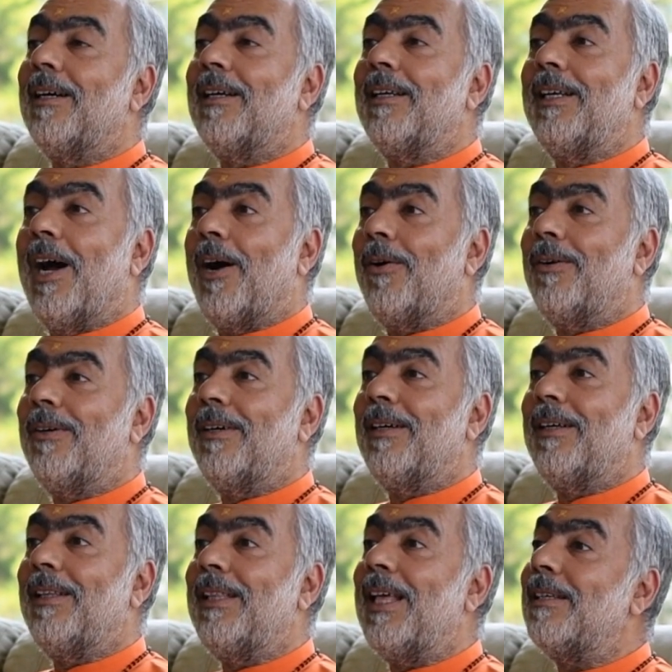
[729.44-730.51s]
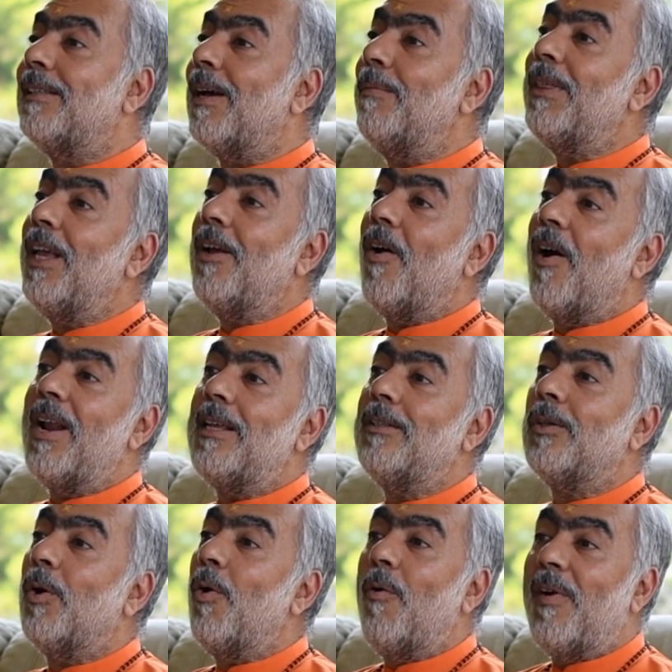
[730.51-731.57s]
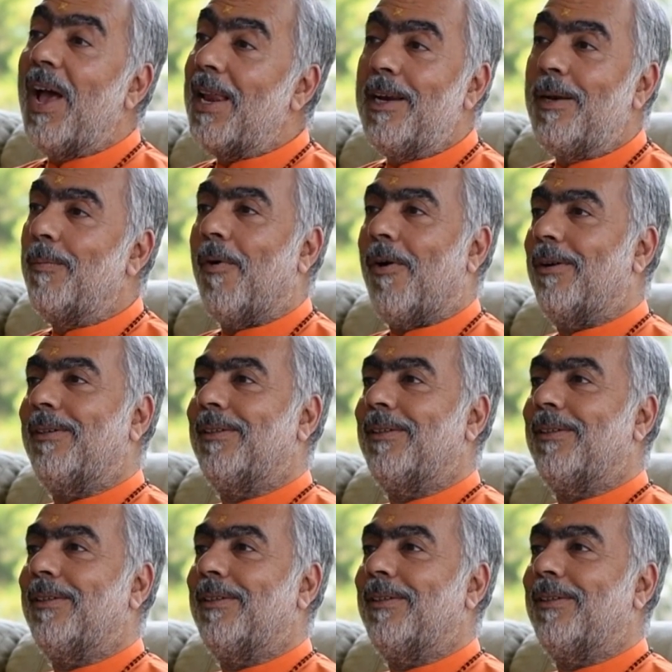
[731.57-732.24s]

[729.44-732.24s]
Now, there's something called as covalent bond.